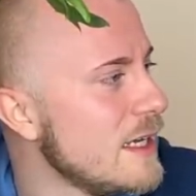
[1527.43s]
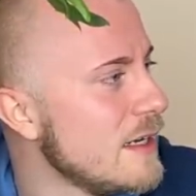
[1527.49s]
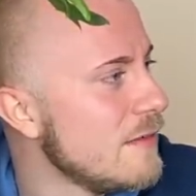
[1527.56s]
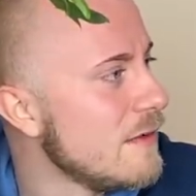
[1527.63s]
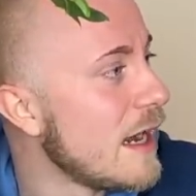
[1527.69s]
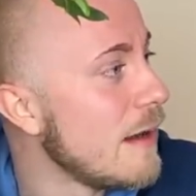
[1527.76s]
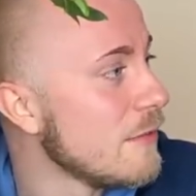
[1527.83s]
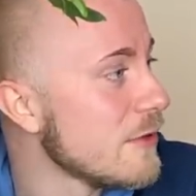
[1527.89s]

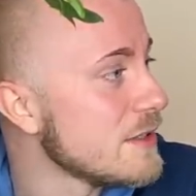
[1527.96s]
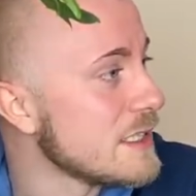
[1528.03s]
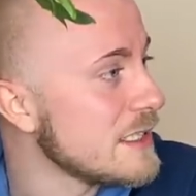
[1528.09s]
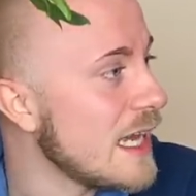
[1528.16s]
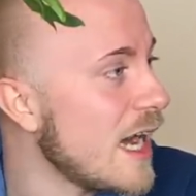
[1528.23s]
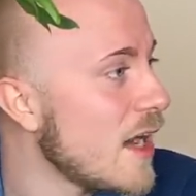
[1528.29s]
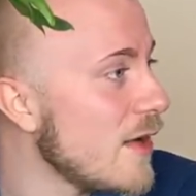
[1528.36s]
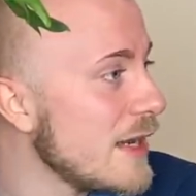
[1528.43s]
I'm learning
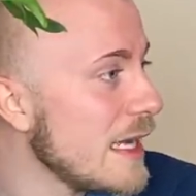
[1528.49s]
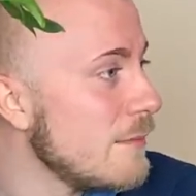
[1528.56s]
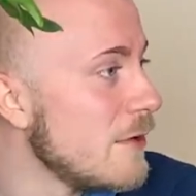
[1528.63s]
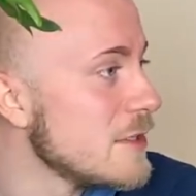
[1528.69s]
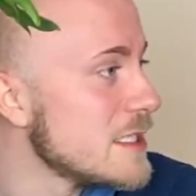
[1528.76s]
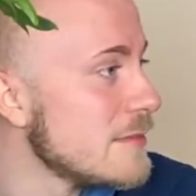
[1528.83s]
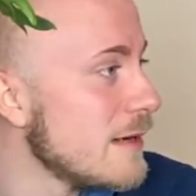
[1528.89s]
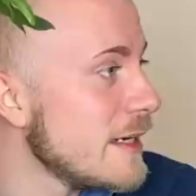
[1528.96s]
now, I get
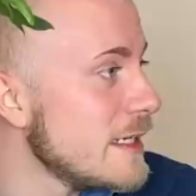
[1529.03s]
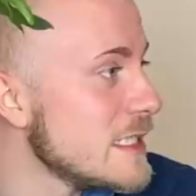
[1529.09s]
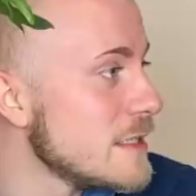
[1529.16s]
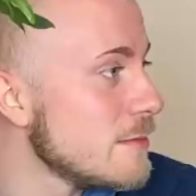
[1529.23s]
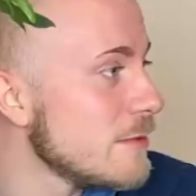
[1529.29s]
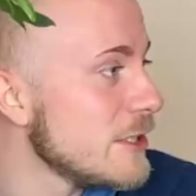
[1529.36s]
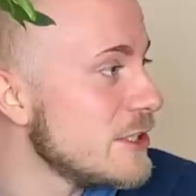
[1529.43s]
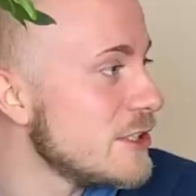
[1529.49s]
most of my
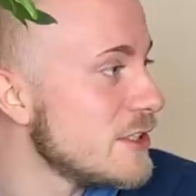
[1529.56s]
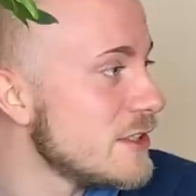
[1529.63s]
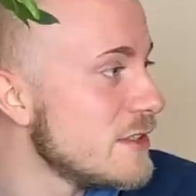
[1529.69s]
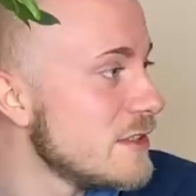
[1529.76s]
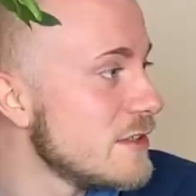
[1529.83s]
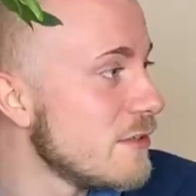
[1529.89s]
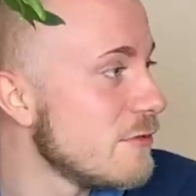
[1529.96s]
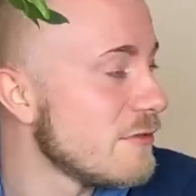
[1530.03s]

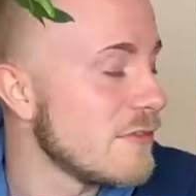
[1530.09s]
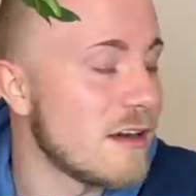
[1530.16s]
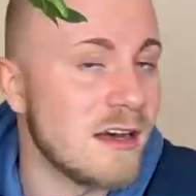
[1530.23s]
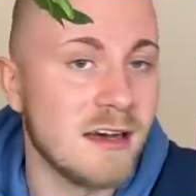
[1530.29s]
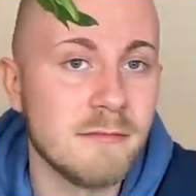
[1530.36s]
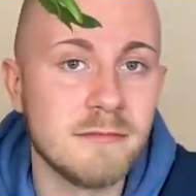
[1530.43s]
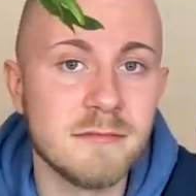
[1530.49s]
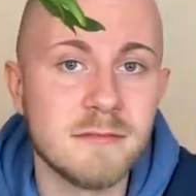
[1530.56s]
inspiration
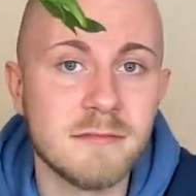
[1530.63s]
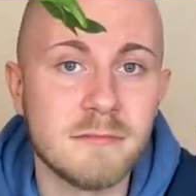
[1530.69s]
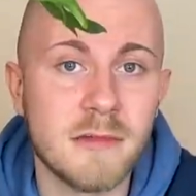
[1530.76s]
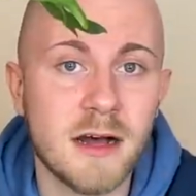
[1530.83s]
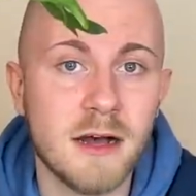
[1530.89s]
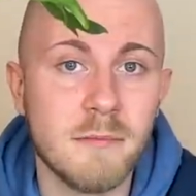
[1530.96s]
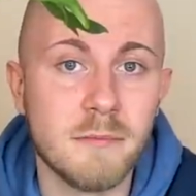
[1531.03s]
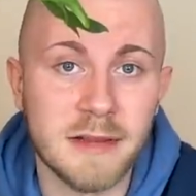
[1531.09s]
from
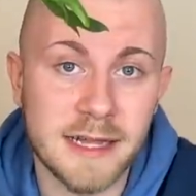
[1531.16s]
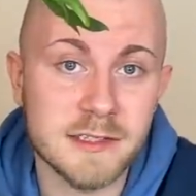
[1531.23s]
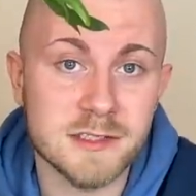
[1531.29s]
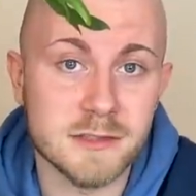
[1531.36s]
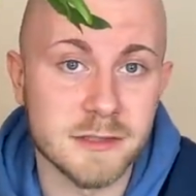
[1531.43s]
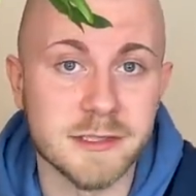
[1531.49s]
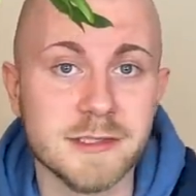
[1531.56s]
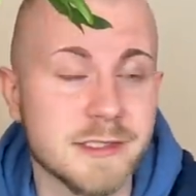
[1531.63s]
plant
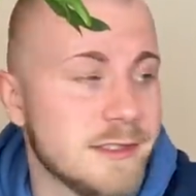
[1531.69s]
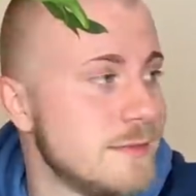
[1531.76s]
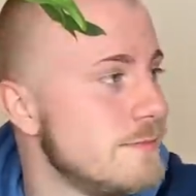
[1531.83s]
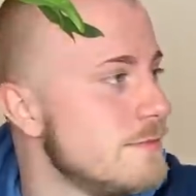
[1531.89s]
stores.